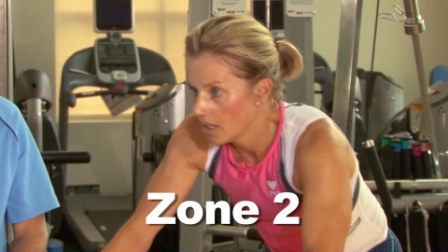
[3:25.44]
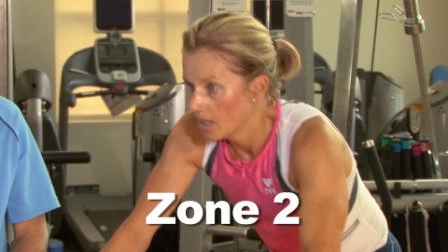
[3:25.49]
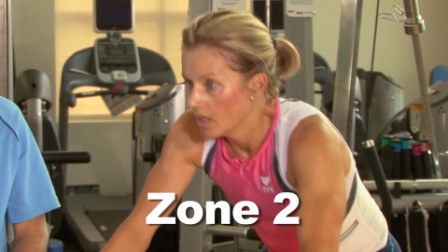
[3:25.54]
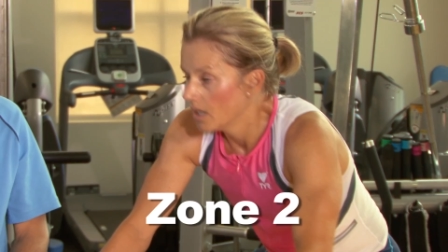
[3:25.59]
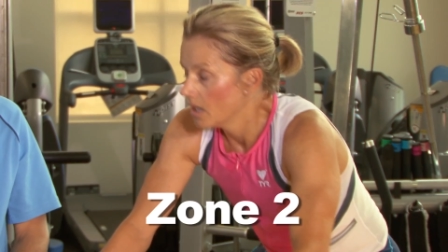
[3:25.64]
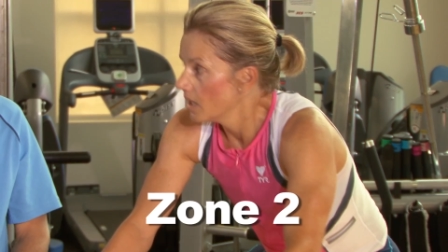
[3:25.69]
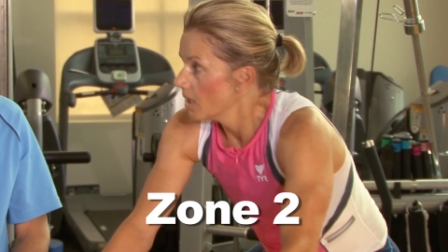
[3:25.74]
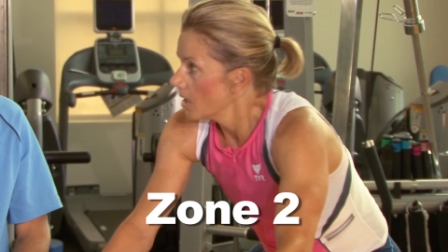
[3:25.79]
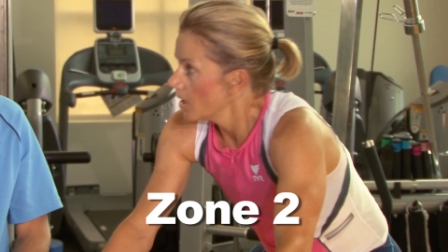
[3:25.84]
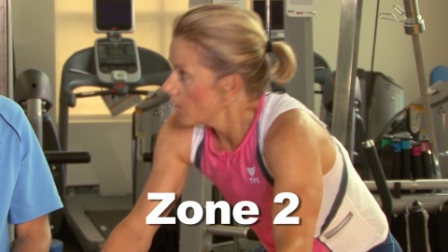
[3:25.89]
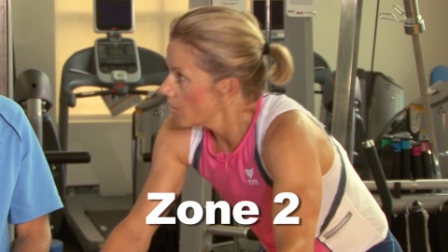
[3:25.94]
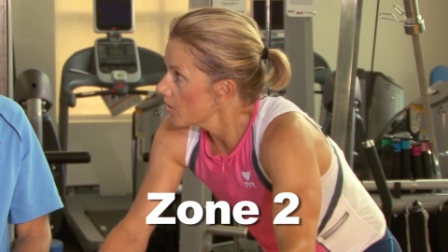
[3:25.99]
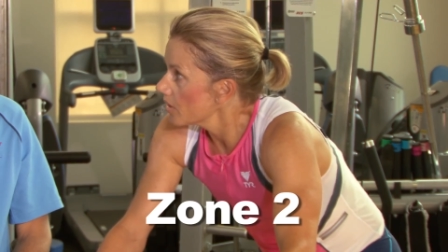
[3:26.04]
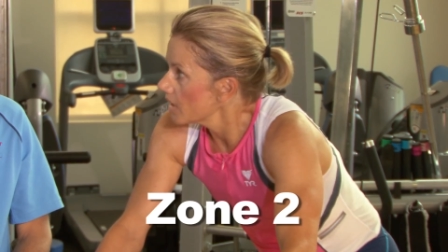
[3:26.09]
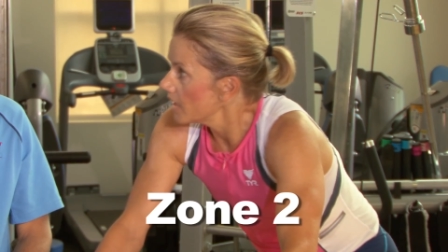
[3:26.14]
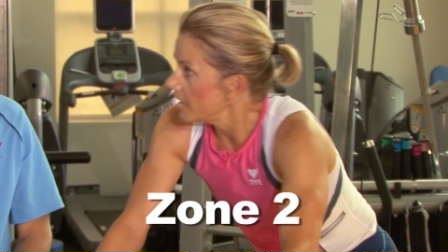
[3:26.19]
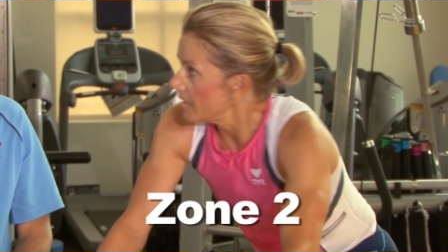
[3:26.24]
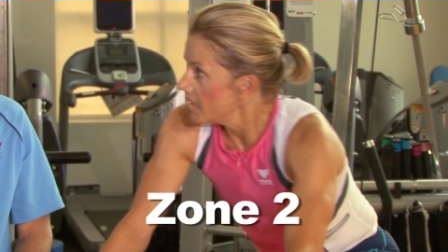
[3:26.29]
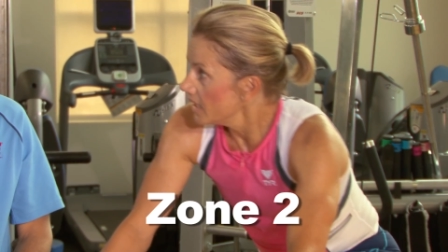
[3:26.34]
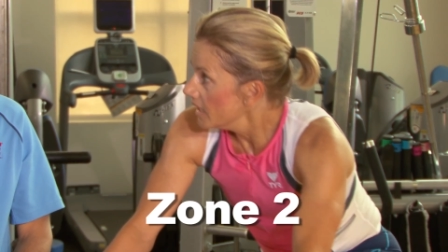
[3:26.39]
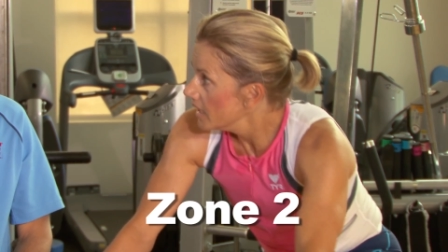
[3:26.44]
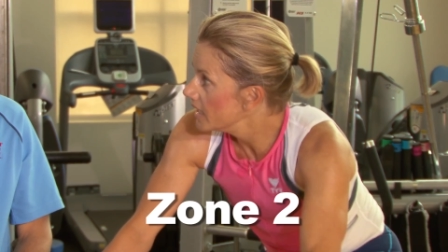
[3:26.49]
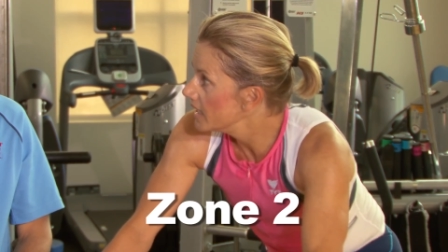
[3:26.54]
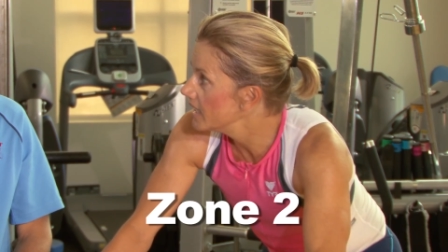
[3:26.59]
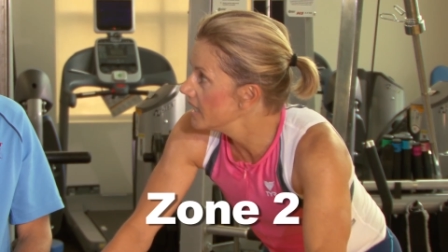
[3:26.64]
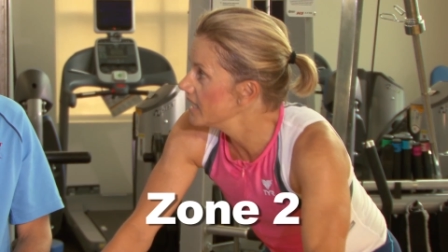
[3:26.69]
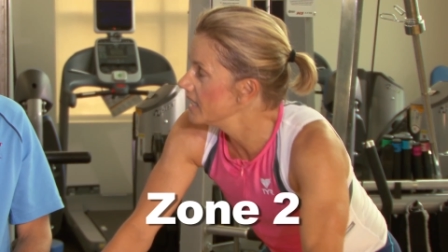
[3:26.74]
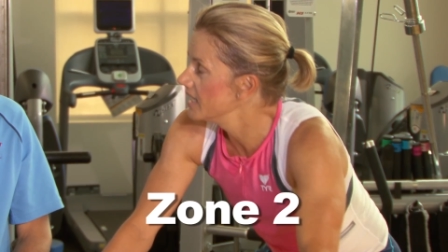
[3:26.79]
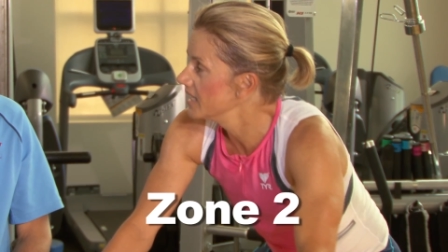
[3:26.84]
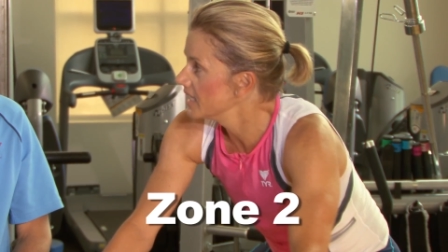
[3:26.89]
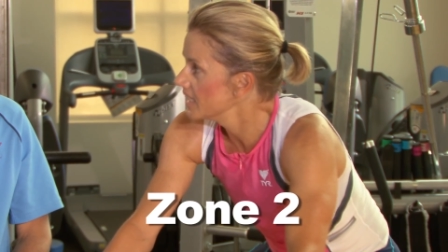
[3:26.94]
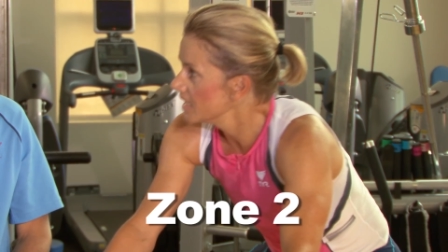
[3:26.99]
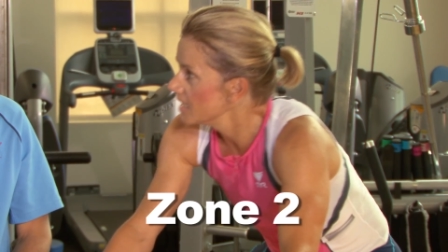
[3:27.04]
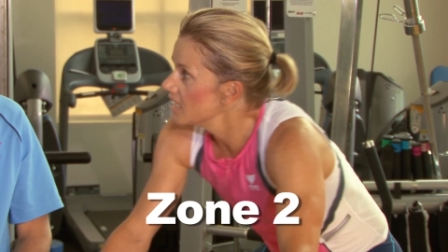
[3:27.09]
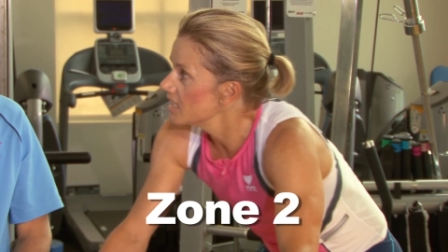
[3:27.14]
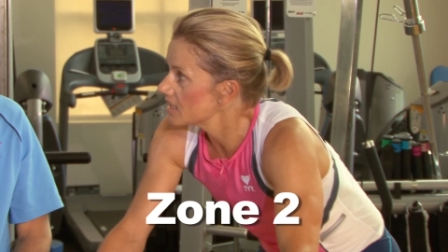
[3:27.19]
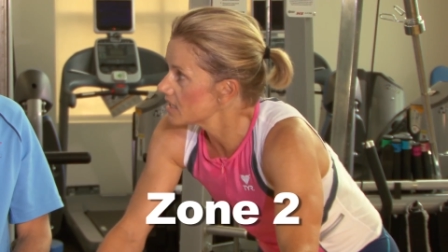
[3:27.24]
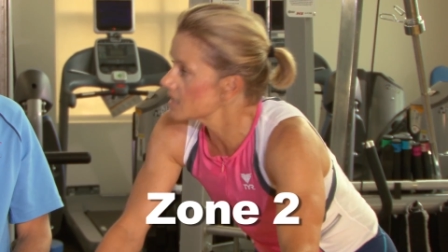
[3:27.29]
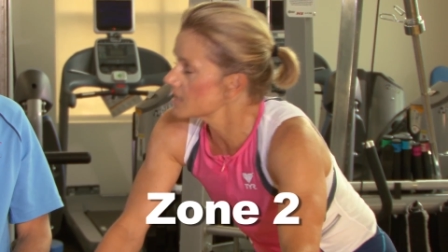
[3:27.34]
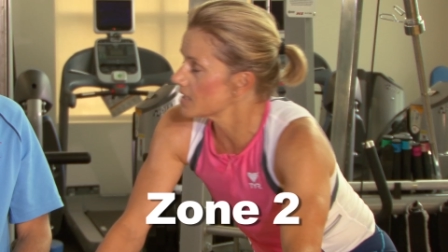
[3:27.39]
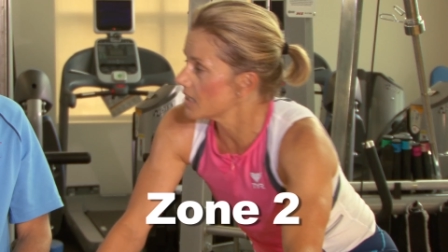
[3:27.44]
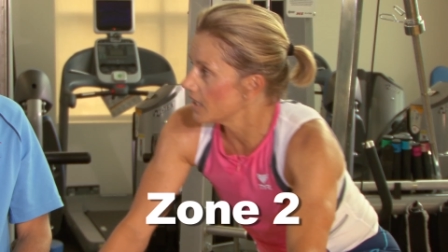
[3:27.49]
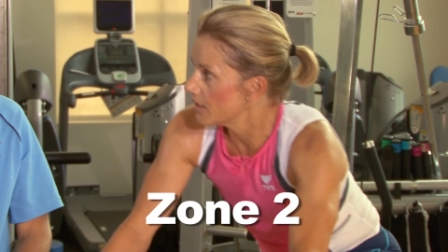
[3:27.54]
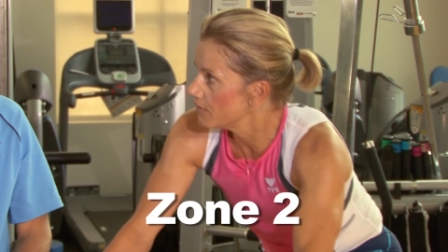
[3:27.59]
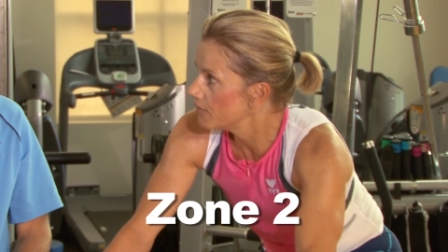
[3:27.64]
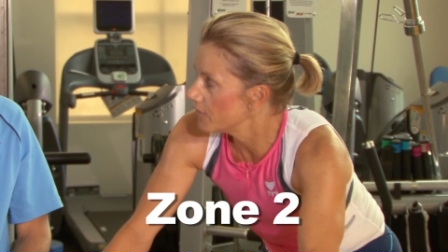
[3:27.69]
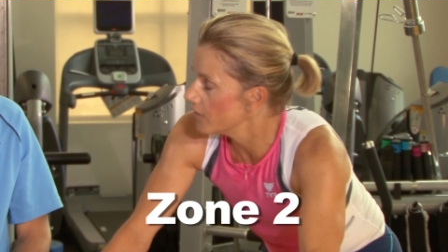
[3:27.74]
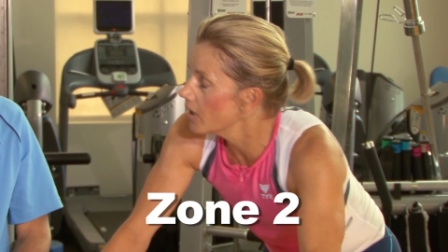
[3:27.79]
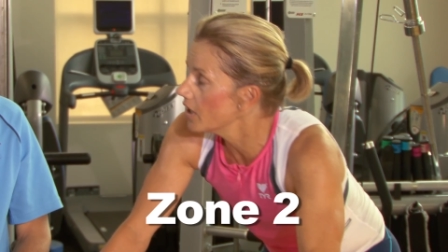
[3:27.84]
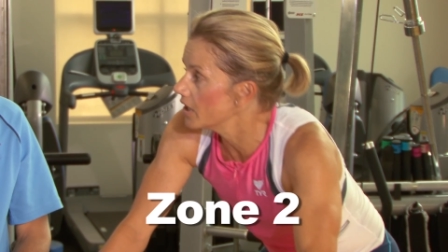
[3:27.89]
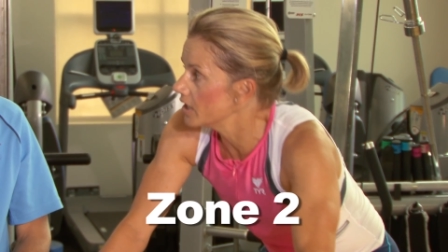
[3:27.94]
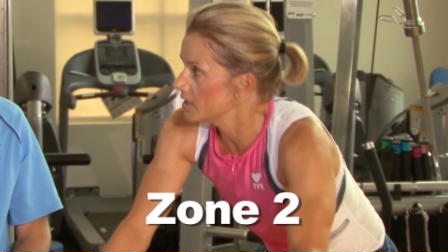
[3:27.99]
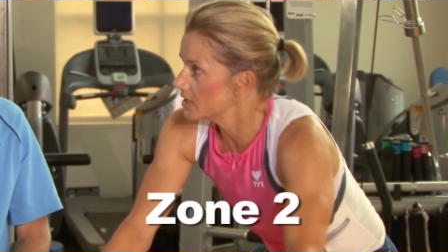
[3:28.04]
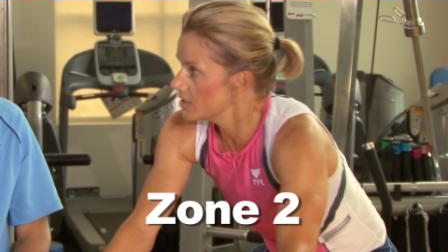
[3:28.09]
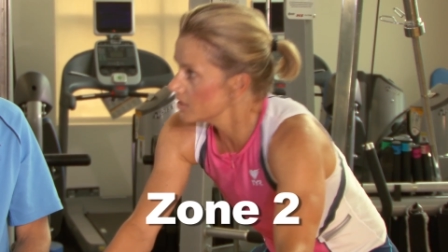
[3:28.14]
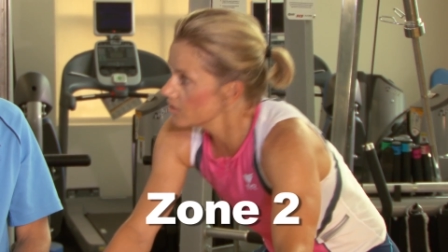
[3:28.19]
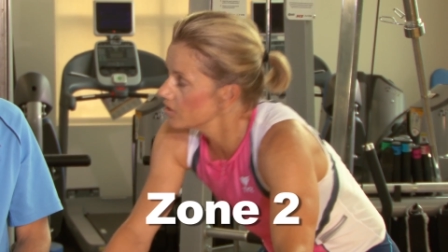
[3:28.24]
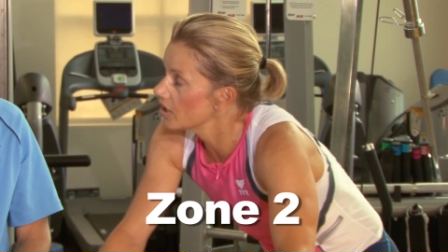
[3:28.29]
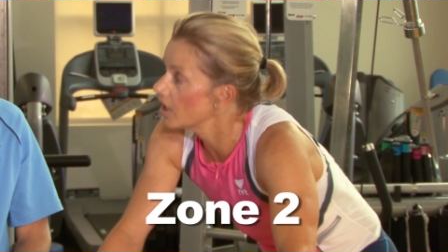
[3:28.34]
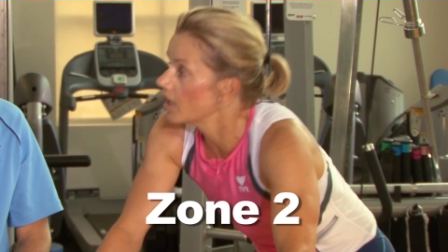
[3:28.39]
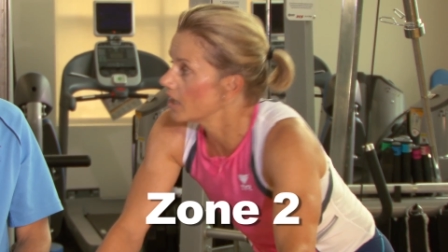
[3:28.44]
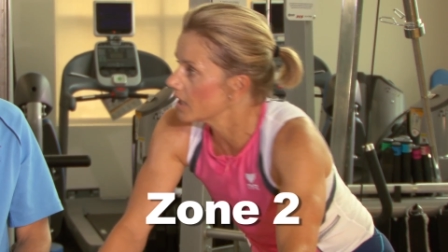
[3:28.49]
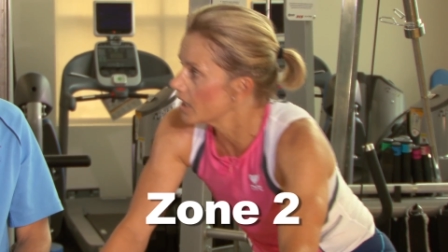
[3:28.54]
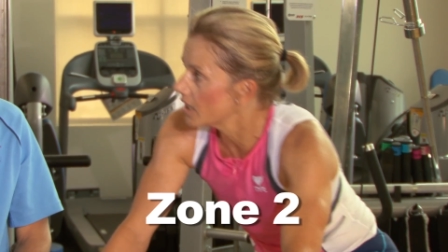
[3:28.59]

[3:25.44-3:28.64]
into Zone 2, talking became somewhat challenging.